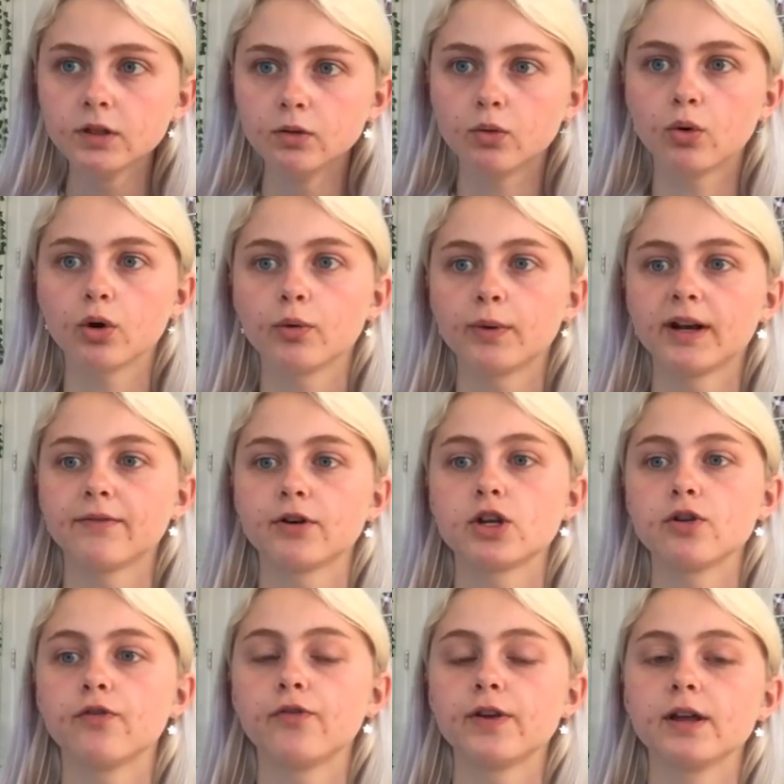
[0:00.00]
or whatever you
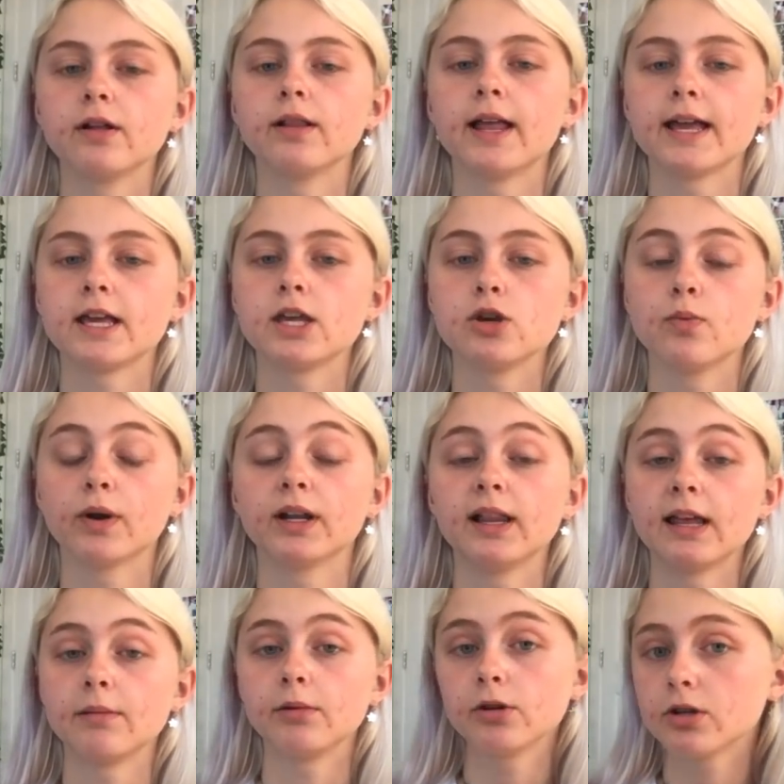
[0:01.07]
feel like you want to
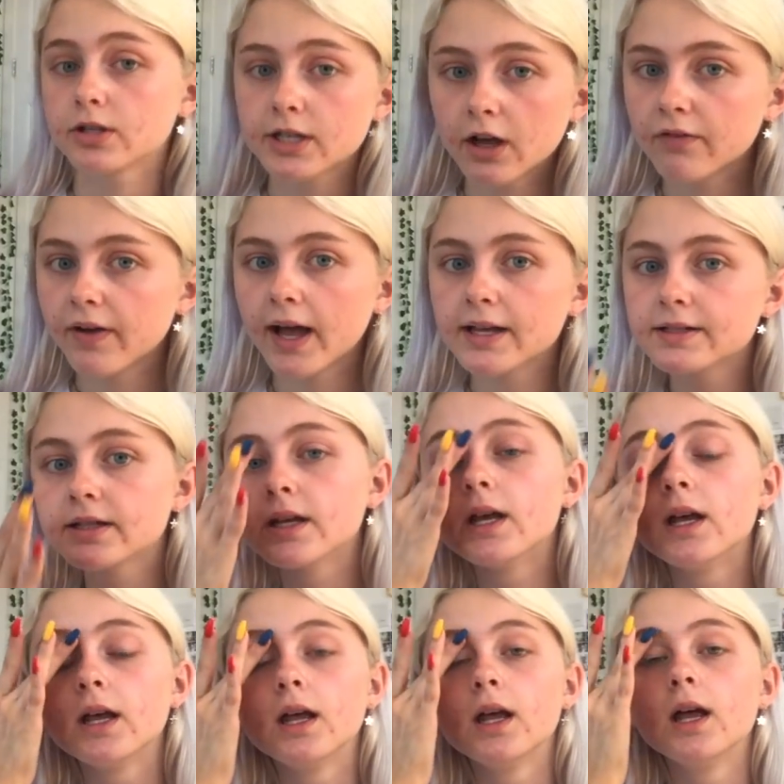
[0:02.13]
label yourself as.
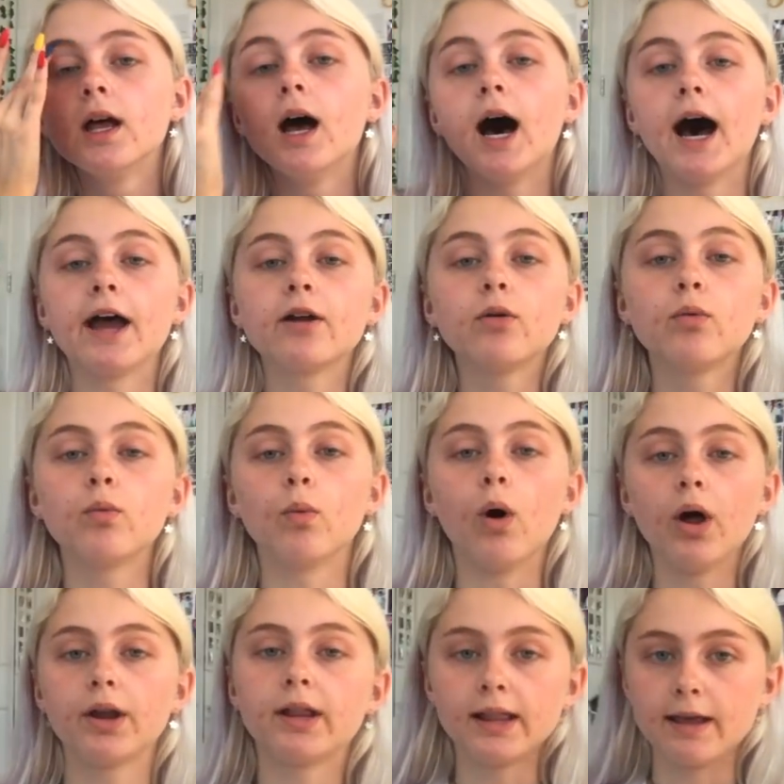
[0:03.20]
I don't
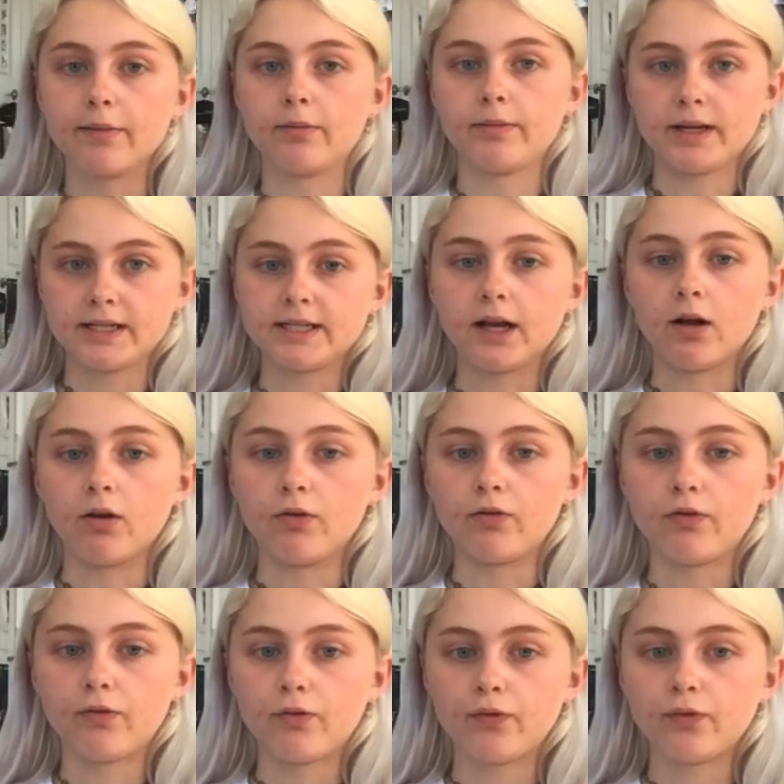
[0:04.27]
want to label myself
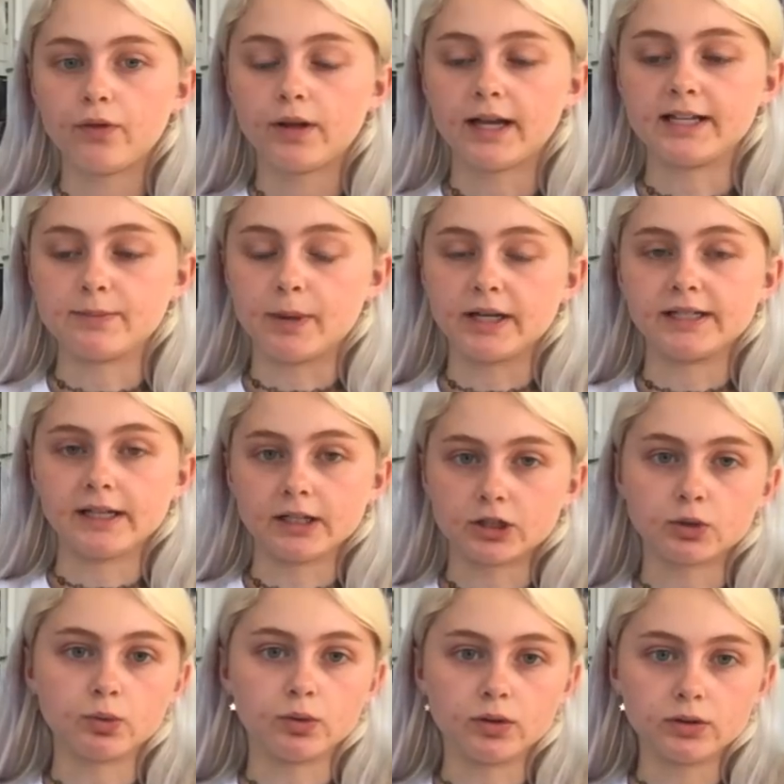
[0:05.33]
as
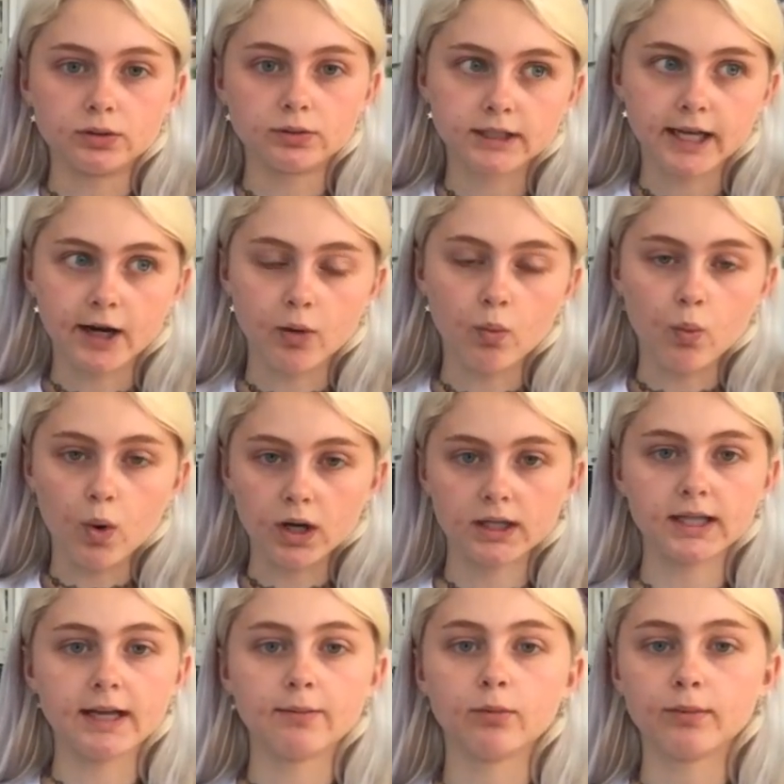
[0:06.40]
bisexual. I don't want to
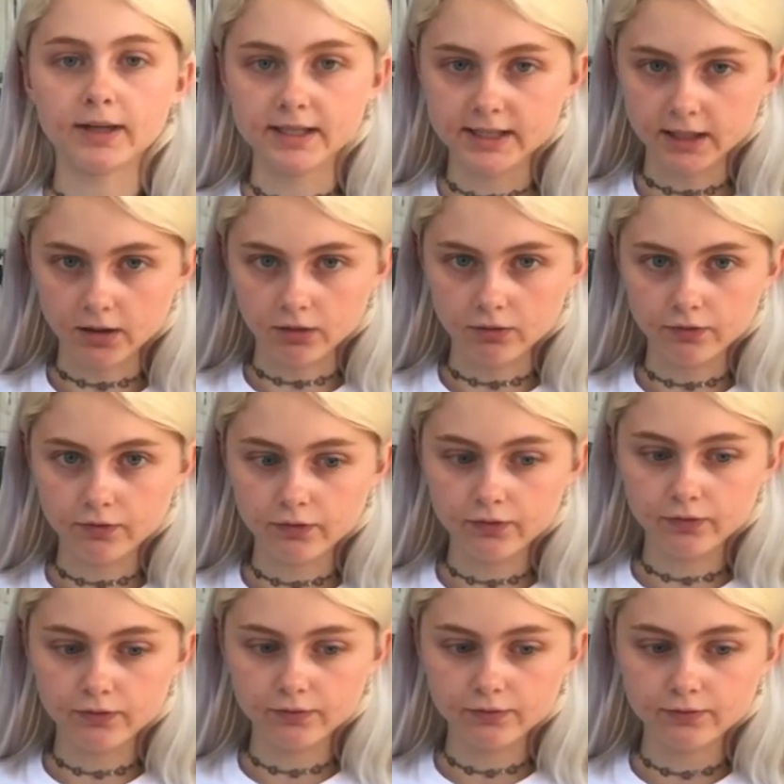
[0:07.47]
label myself
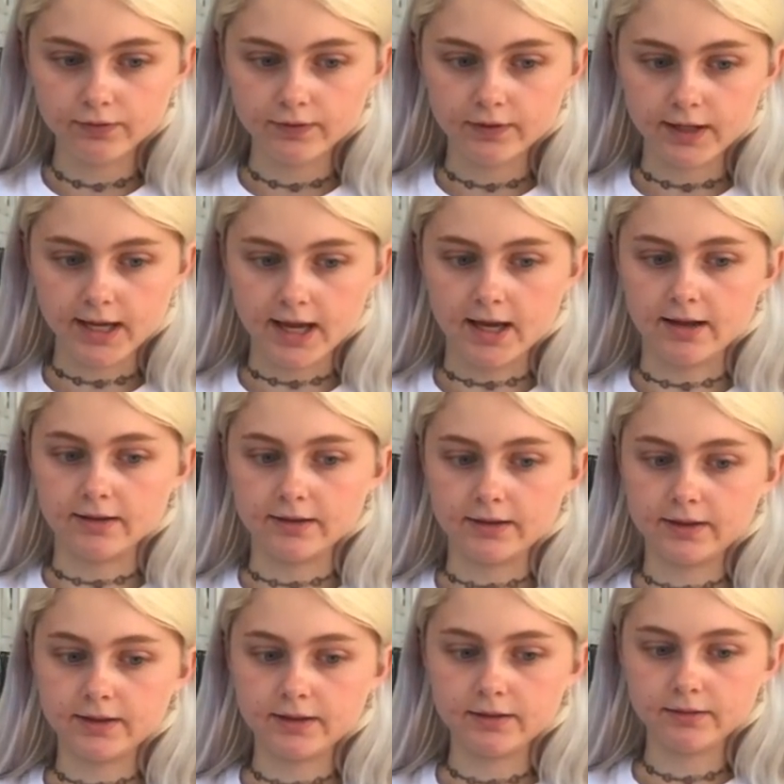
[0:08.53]

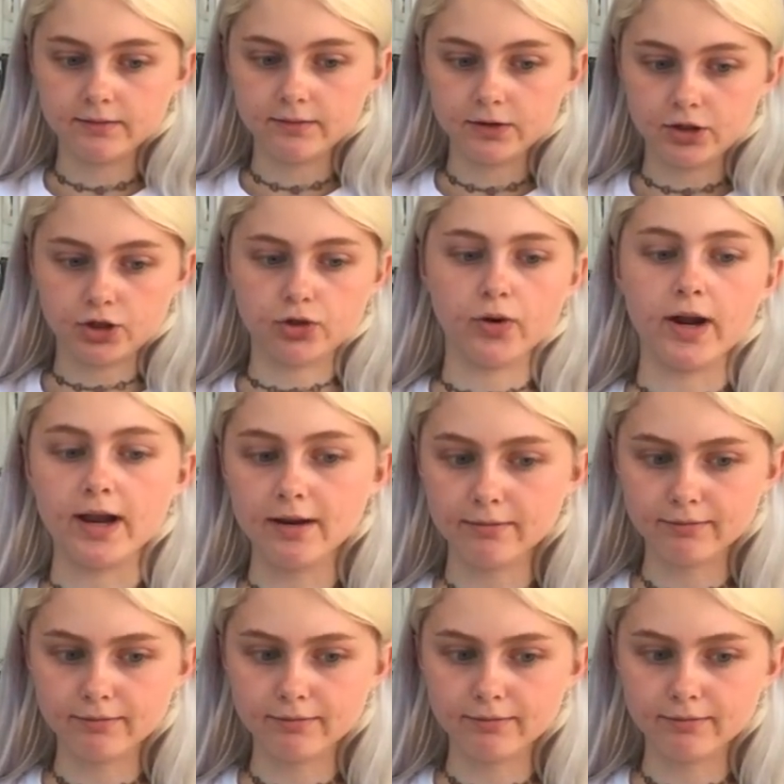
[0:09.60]
as straight